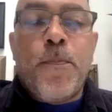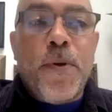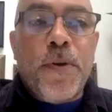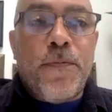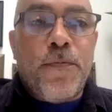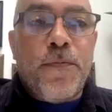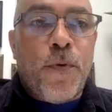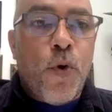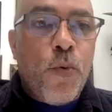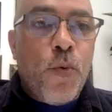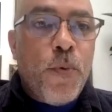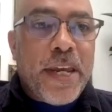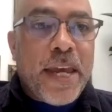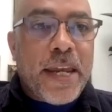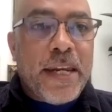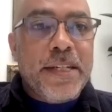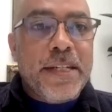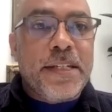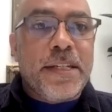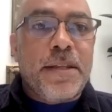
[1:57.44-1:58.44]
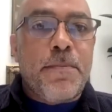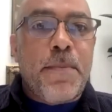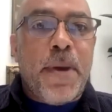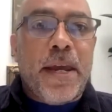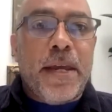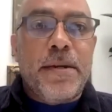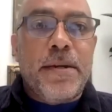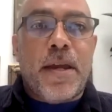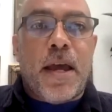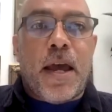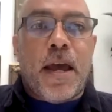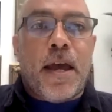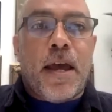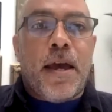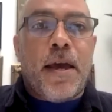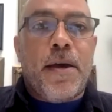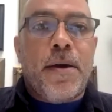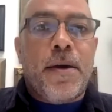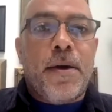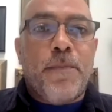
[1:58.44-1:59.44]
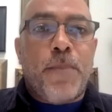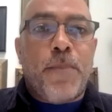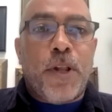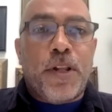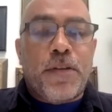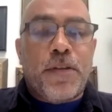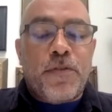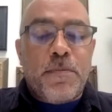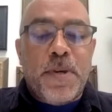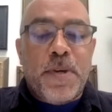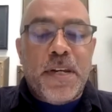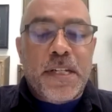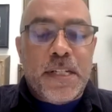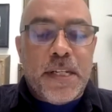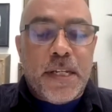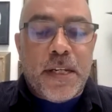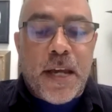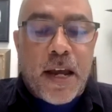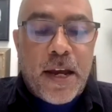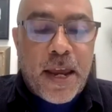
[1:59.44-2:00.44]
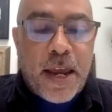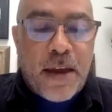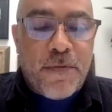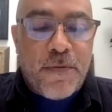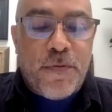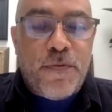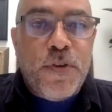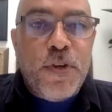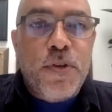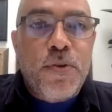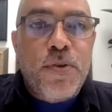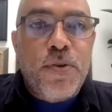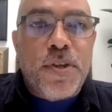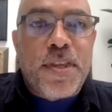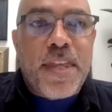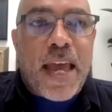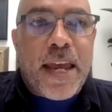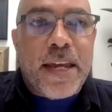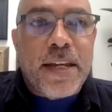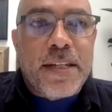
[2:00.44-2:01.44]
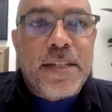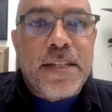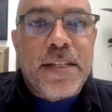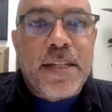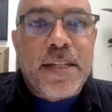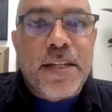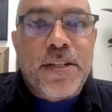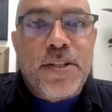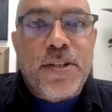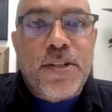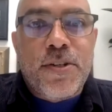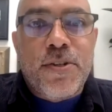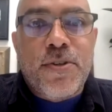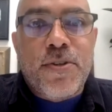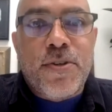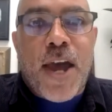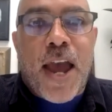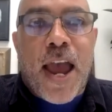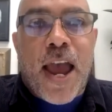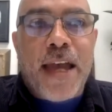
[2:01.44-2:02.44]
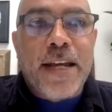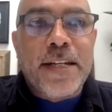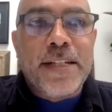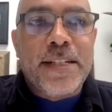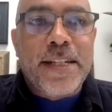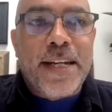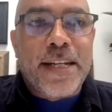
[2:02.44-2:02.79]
Before we get into the main bulk of the meeting, I have a few thanks to add,